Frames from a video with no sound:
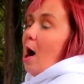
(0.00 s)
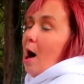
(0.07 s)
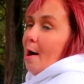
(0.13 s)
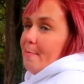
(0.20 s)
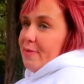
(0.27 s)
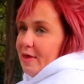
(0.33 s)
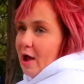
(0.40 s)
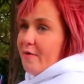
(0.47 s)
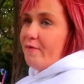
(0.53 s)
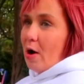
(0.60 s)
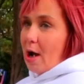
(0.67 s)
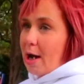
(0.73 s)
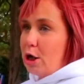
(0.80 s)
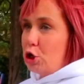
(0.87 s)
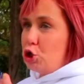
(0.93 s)
I'm
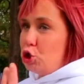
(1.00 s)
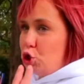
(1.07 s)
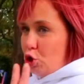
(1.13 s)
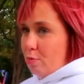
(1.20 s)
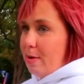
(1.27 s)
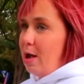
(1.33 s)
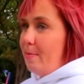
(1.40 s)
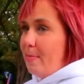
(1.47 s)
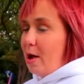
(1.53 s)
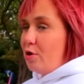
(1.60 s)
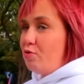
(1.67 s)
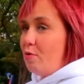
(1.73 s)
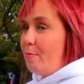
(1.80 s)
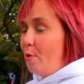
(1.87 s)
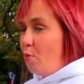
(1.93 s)
thankful I got a two-man
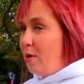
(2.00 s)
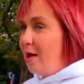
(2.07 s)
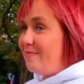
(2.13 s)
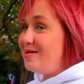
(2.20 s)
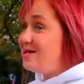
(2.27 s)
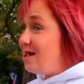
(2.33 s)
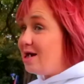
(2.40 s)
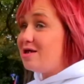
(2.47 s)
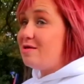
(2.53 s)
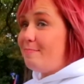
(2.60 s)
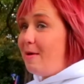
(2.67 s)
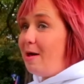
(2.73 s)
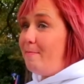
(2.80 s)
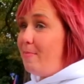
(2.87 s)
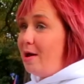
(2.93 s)
bedroom, but we have
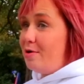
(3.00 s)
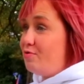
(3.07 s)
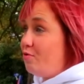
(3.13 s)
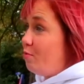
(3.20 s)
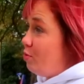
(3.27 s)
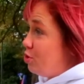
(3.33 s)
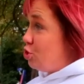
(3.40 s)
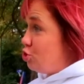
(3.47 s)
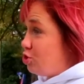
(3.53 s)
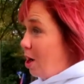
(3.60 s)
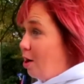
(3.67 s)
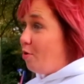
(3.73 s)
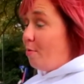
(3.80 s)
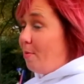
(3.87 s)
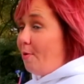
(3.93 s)
six-men bedroom, which is
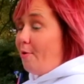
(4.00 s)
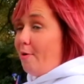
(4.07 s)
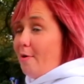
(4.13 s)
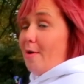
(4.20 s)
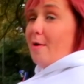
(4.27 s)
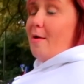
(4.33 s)
terrible.